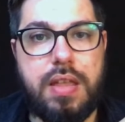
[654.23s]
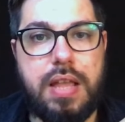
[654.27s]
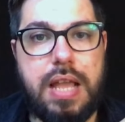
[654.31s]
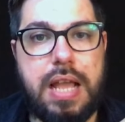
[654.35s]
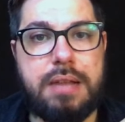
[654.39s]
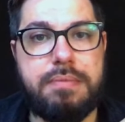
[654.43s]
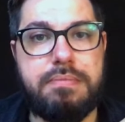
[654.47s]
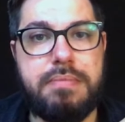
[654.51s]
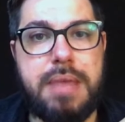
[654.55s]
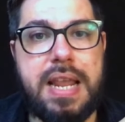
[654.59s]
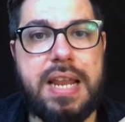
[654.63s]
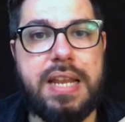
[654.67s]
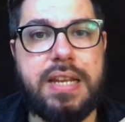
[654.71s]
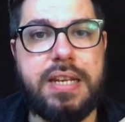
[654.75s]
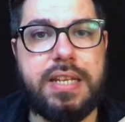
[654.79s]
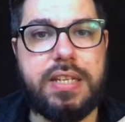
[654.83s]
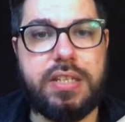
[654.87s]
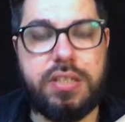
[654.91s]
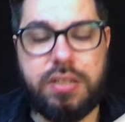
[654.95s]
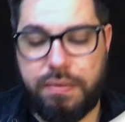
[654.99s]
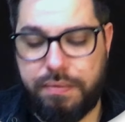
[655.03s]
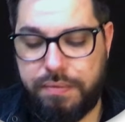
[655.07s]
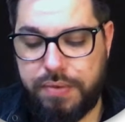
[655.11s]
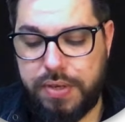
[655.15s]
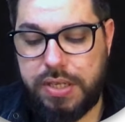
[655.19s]
And main is
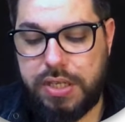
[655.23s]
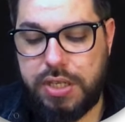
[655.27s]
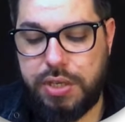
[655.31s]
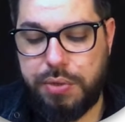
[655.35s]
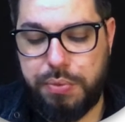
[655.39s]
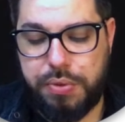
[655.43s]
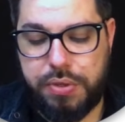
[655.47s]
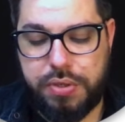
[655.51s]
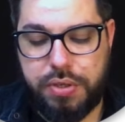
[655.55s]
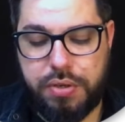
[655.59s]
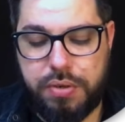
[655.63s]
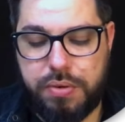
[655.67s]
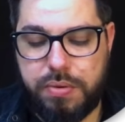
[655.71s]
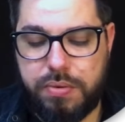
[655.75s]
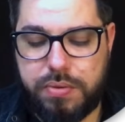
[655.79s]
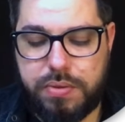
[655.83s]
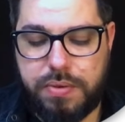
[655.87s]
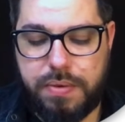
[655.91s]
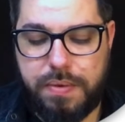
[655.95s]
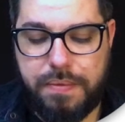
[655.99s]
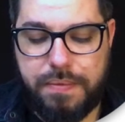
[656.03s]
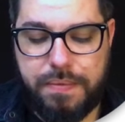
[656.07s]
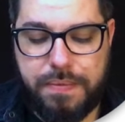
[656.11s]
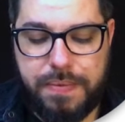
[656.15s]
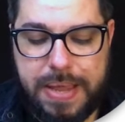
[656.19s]
something you will use
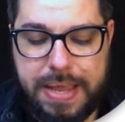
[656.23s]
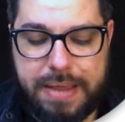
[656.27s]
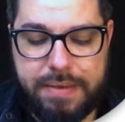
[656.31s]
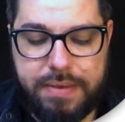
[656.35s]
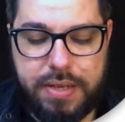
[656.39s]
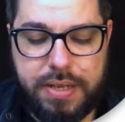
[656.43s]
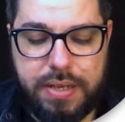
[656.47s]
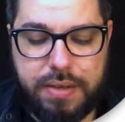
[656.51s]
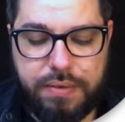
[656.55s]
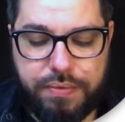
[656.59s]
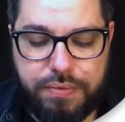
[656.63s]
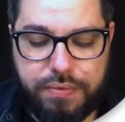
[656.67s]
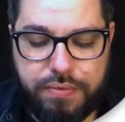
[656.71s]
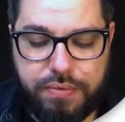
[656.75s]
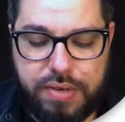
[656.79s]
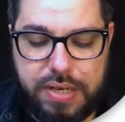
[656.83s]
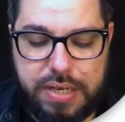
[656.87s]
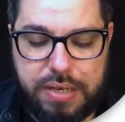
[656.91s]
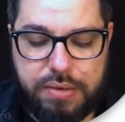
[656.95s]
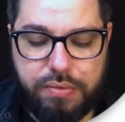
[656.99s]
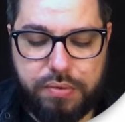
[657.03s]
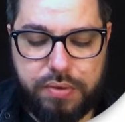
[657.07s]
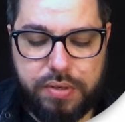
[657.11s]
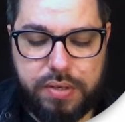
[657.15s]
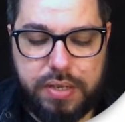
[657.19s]
very
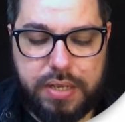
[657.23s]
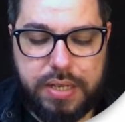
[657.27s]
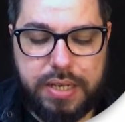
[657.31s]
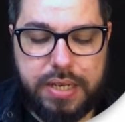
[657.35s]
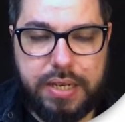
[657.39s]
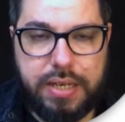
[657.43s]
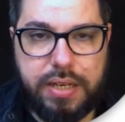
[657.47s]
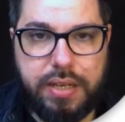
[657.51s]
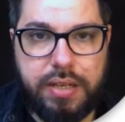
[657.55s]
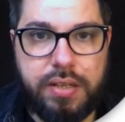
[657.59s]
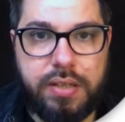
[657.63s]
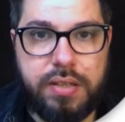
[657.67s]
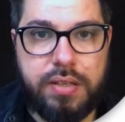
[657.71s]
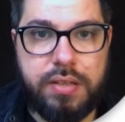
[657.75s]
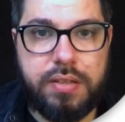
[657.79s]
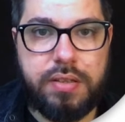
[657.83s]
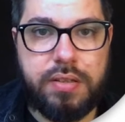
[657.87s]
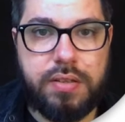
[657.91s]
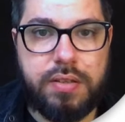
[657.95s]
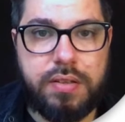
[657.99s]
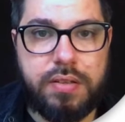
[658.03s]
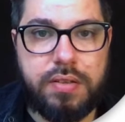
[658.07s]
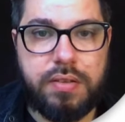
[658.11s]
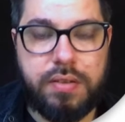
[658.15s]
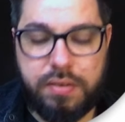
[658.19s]
frequently.
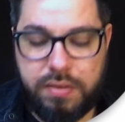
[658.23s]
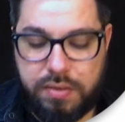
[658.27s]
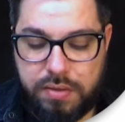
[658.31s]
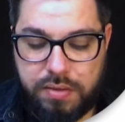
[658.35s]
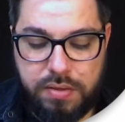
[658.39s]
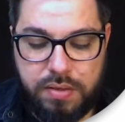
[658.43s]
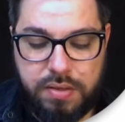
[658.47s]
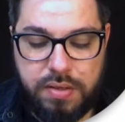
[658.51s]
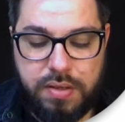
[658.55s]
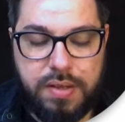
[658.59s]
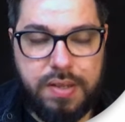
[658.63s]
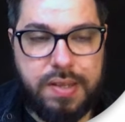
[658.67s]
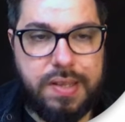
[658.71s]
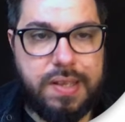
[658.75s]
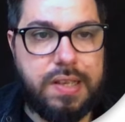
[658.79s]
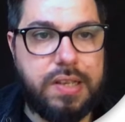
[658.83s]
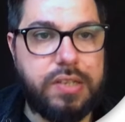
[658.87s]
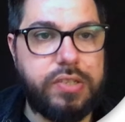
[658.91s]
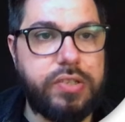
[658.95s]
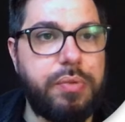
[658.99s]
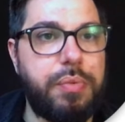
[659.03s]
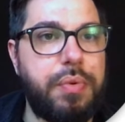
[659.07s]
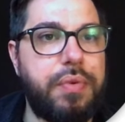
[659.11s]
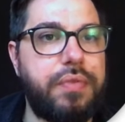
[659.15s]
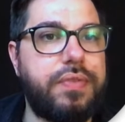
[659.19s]

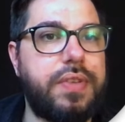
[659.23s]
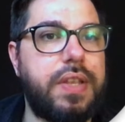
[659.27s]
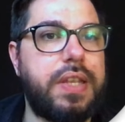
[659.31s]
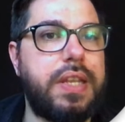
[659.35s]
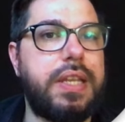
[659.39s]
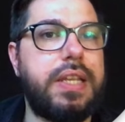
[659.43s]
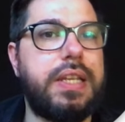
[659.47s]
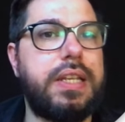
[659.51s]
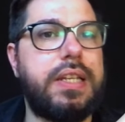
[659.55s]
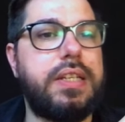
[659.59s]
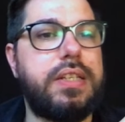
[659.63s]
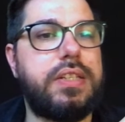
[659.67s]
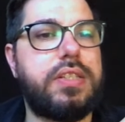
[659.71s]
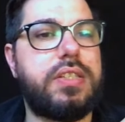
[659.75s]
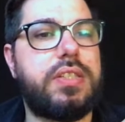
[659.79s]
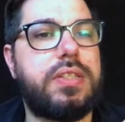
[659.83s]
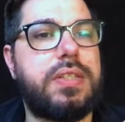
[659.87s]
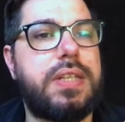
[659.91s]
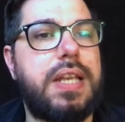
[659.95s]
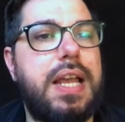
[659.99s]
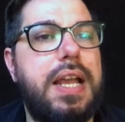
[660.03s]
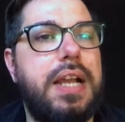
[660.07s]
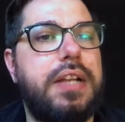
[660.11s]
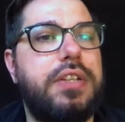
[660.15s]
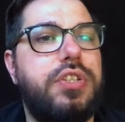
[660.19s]
Some of these
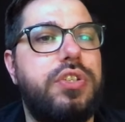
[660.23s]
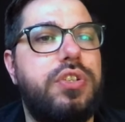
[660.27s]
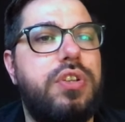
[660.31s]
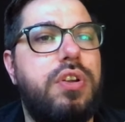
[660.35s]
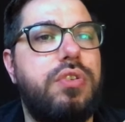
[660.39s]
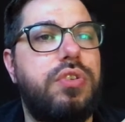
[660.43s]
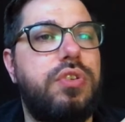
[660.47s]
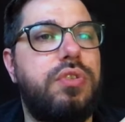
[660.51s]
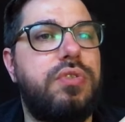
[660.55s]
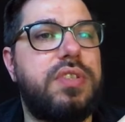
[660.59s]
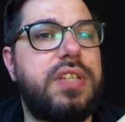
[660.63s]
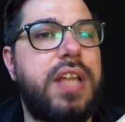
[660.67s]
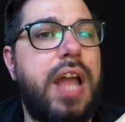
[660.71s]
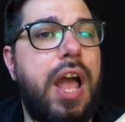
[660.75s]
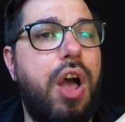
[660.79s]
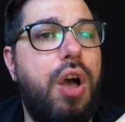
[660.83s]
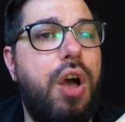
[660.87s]
tags you don't use that